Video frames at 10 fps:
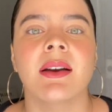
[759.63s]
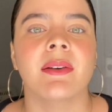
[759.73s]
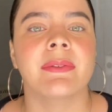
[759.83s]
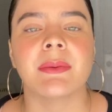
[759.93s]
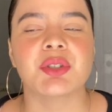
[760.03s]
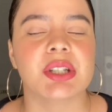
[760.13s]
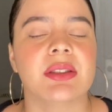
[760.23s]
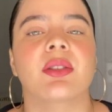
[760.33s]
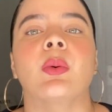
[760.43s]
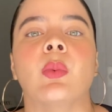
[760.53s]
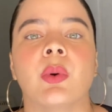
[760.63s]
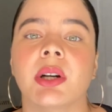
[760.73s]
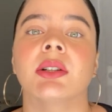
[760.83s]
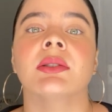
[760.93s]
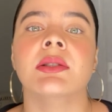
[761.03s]
from just the
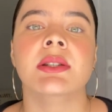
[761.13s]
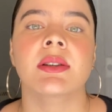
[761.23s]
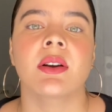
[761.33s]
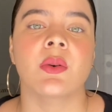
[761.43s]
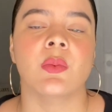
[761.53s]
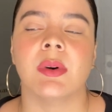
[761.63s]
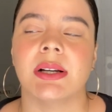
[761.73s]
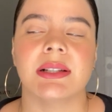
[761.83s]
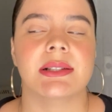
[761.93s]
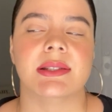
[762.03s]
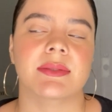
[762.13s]
world was